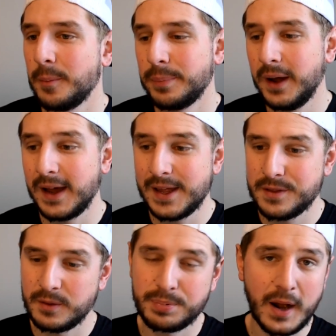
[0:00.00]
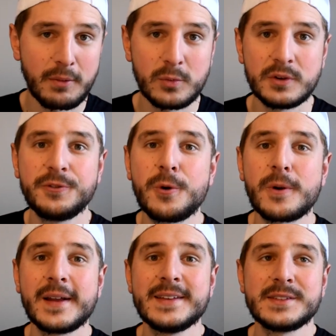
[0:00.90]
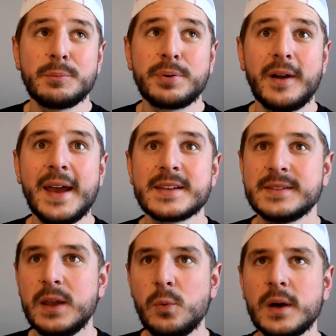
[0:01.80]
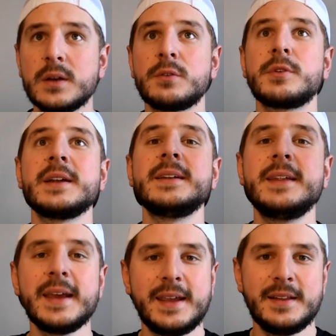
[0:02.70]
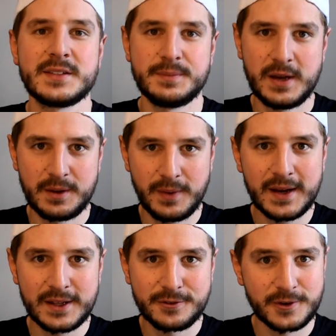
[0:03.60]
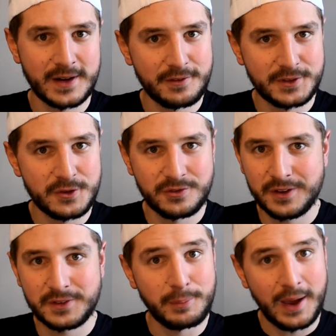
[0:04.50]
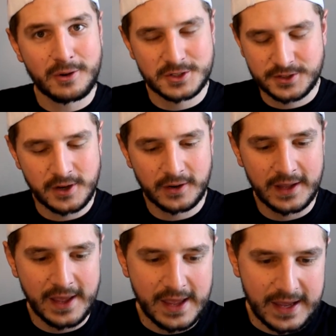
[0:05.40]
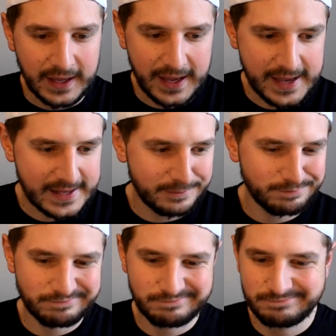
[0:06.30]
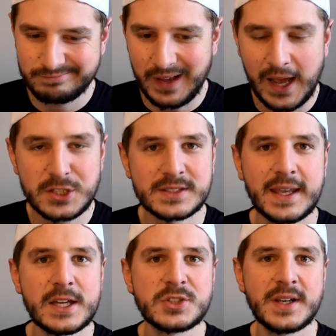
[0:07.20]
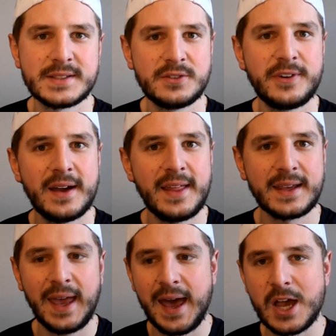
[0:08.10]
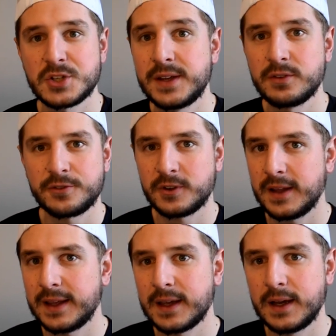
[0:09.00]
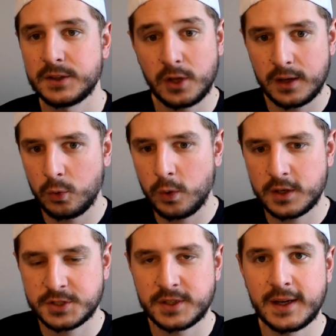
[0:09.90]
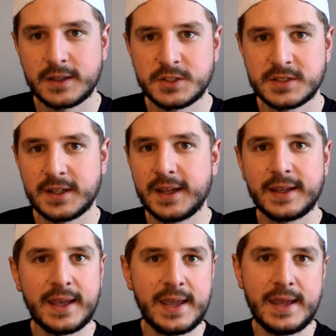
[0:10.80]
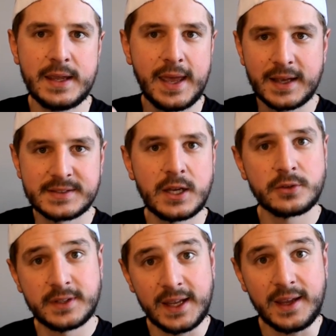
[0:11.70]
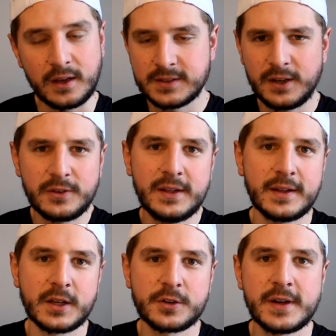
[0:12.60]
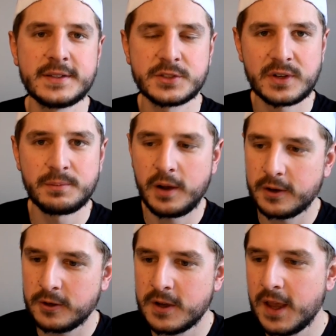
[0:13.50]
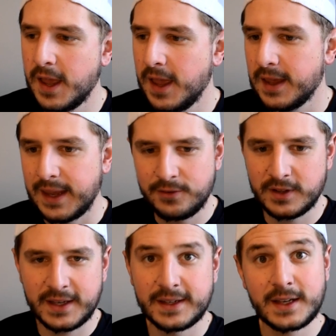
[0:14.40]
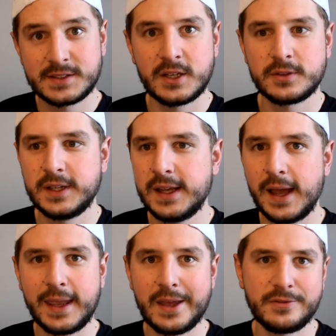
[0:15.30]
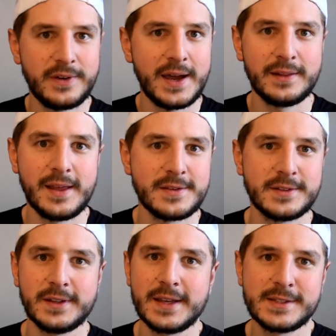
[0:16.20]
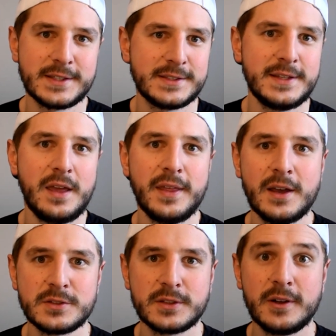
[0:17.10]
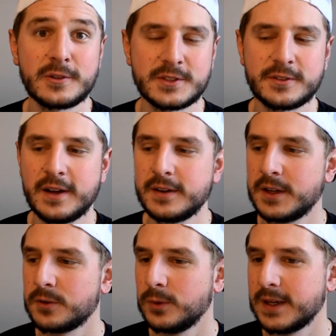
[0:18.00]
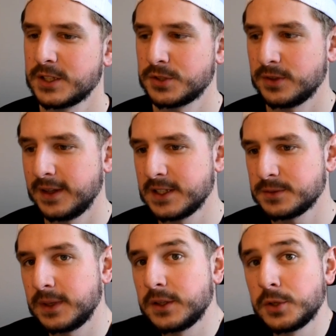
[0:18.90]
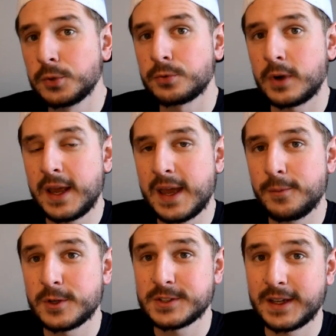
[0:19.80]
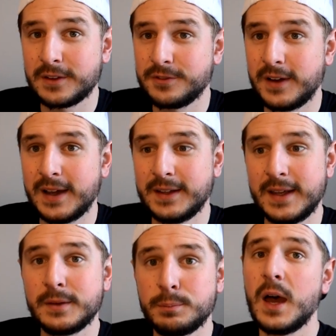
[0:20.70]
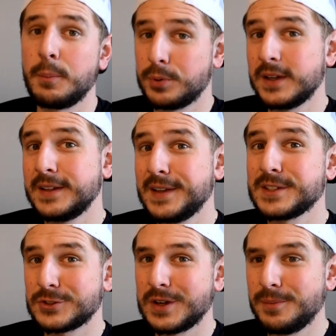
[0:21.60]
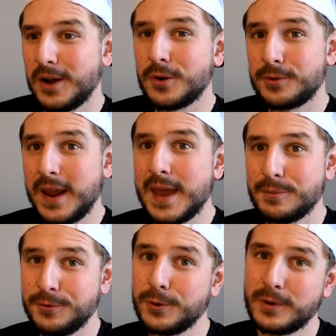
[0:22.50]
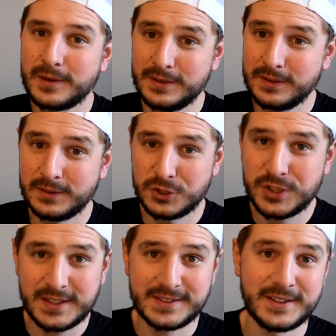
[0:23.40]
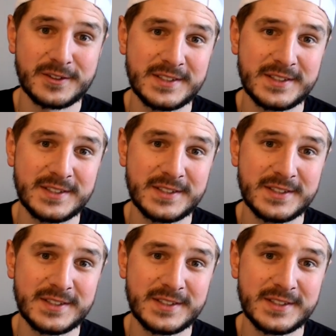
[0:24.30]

But the problem with Ford is the price. They want a ridiculous amount of money for an F-250 Powerstroke, and I just can't justify that cash, even for like not a work truck, just like a XLT, because I don't need like a crazy trim model. Even like an XLT, I can't find less than like $68,000 around here, which leads me to Ram, which I could find a pretty decent trim model Ram for just under